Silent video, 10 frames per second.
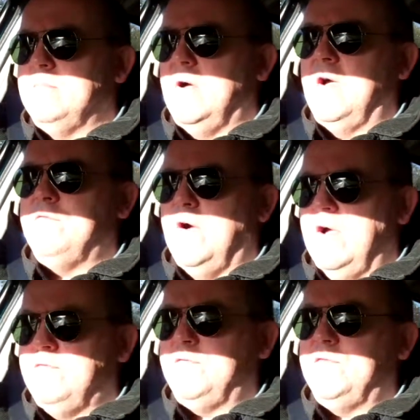
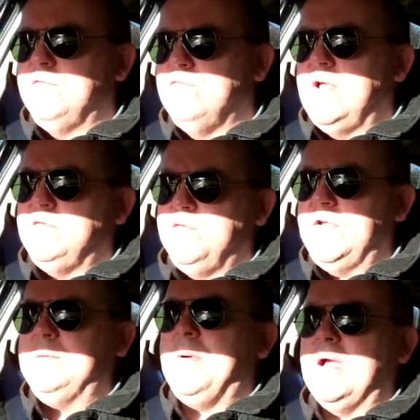I've read
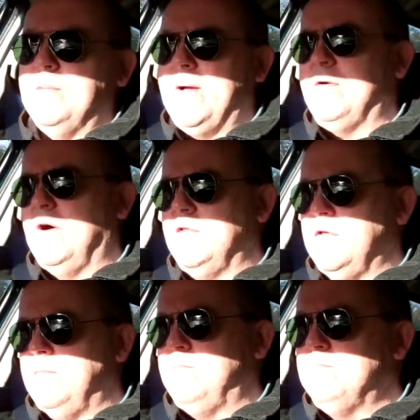feedback about
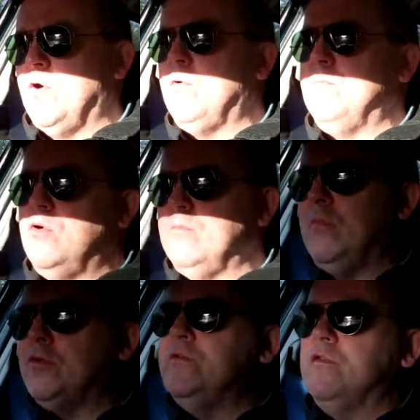other more
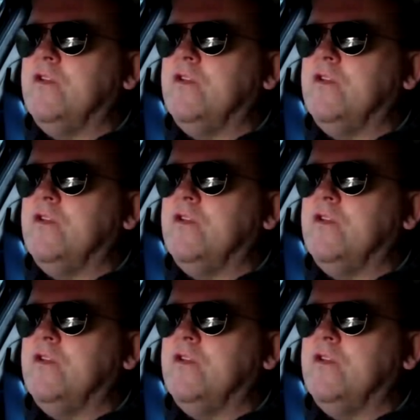modern